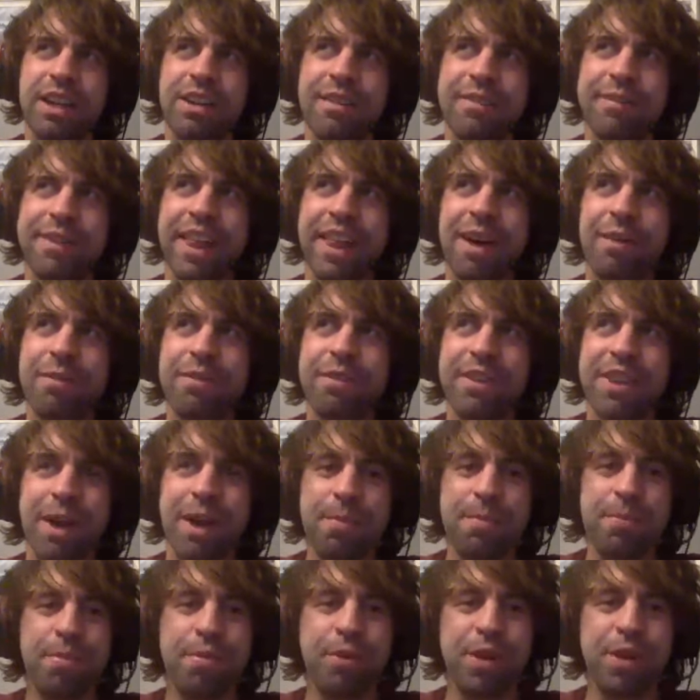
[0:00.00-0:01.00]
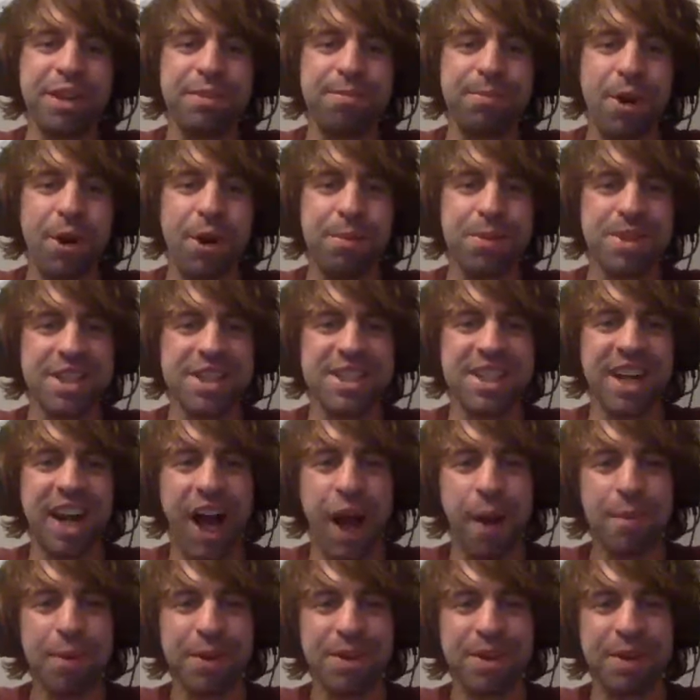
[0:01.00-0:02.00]
for that brief moment in
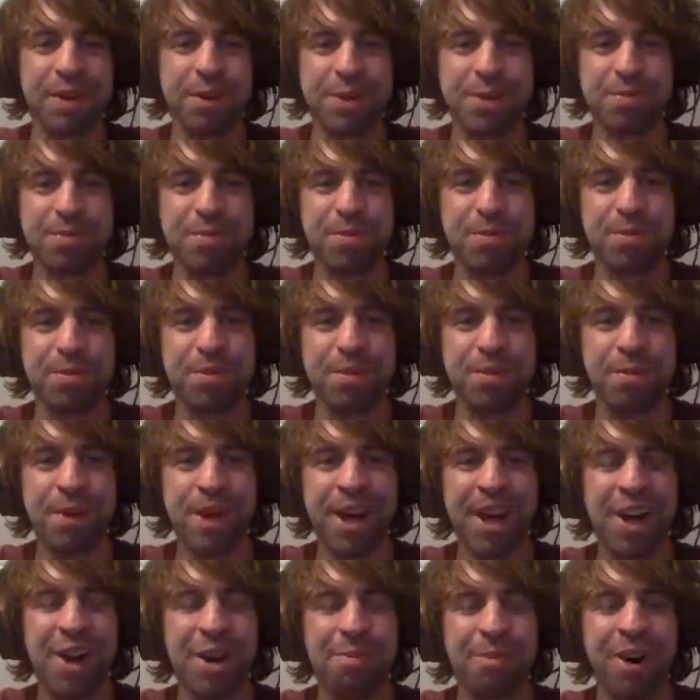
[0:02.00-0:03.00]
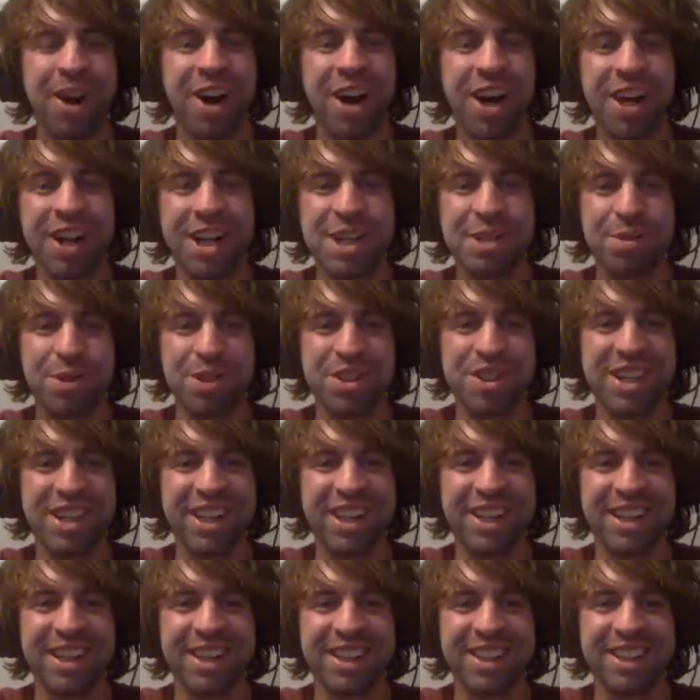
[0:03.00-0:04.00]
time, it was Roberto Martinez, wasn't
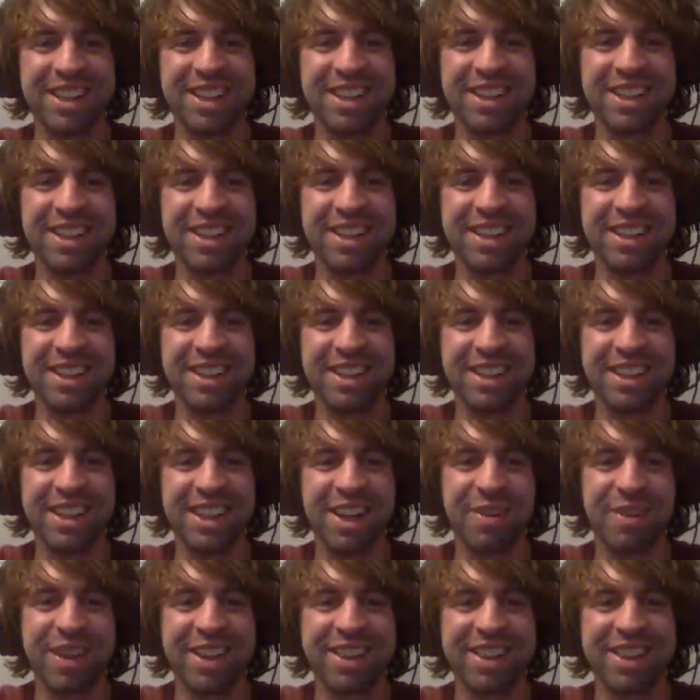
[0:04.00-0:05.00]
it? No, it